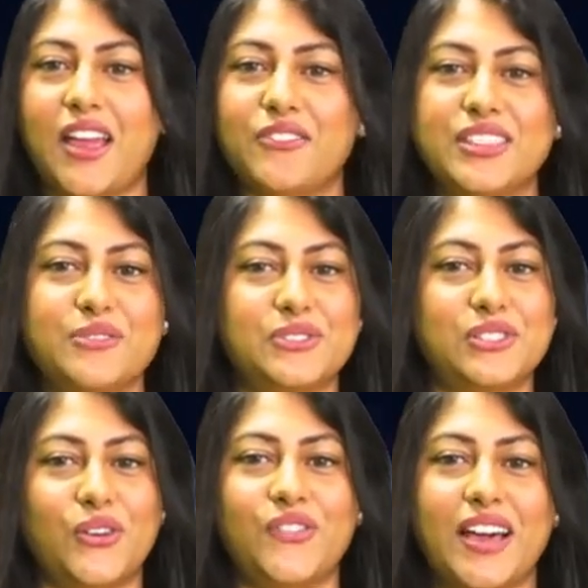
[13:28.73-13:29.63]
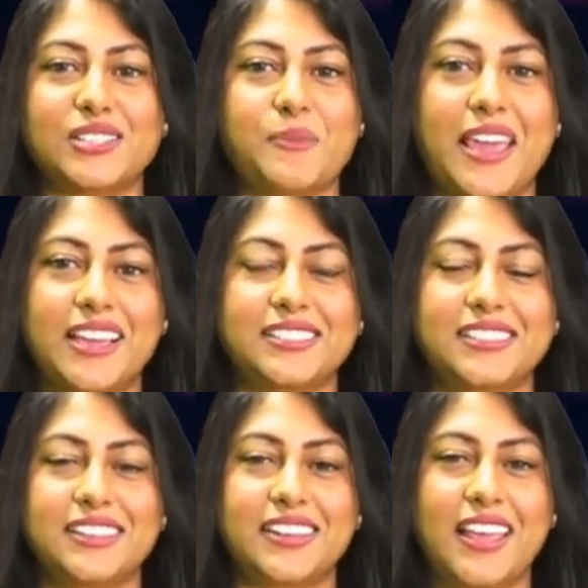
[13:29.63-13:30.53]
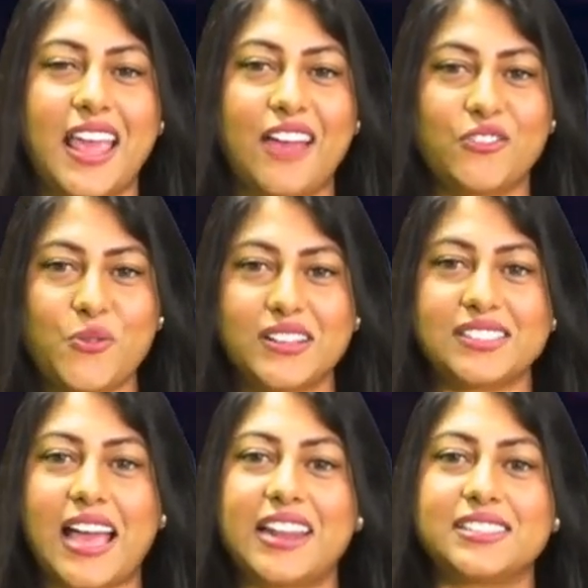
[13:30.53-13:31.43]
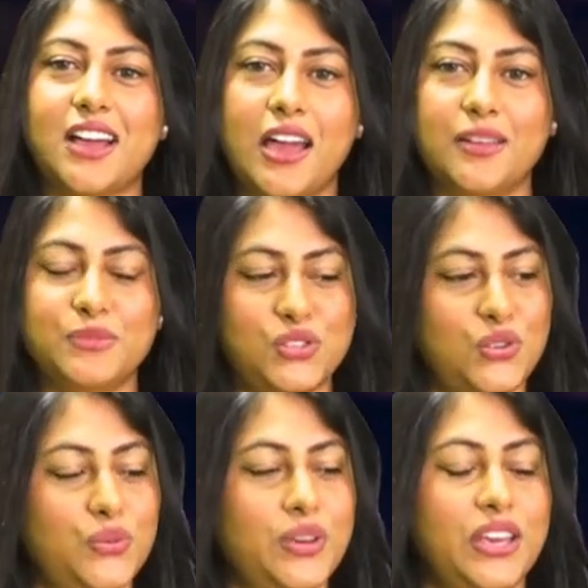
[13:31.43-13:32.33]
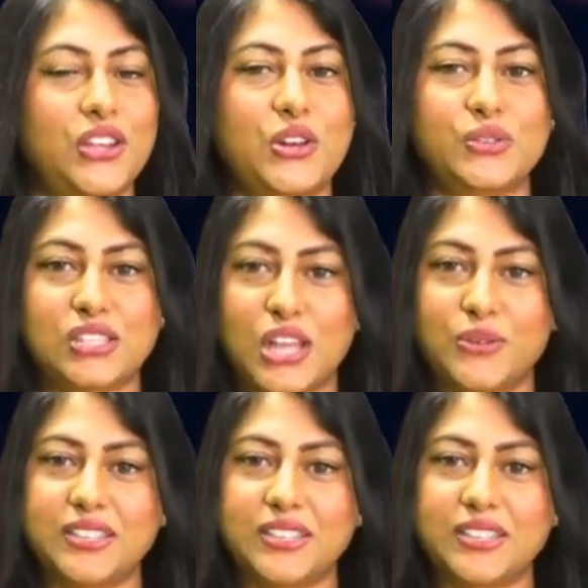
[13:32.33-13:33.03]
everything was so fast paced and everyone's had a time to, you know, slow